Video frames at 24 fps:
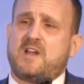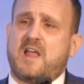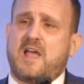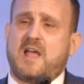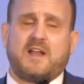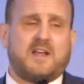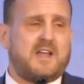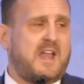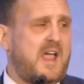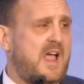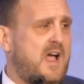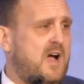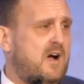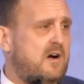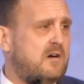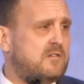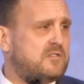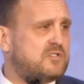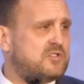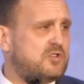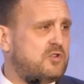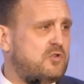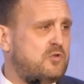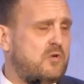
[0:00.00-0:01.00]
and act now
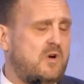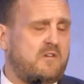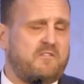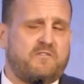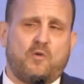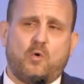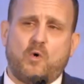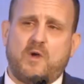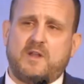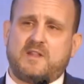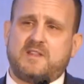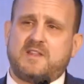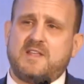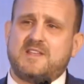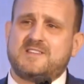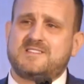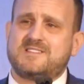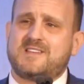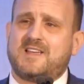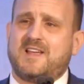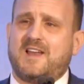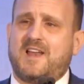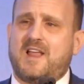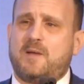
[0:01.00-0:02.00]
to avoid this
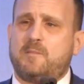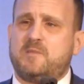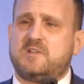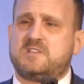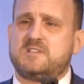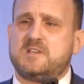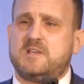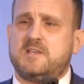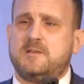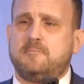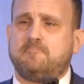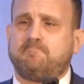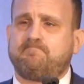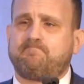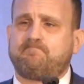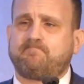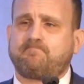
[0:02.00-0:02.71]
calamity.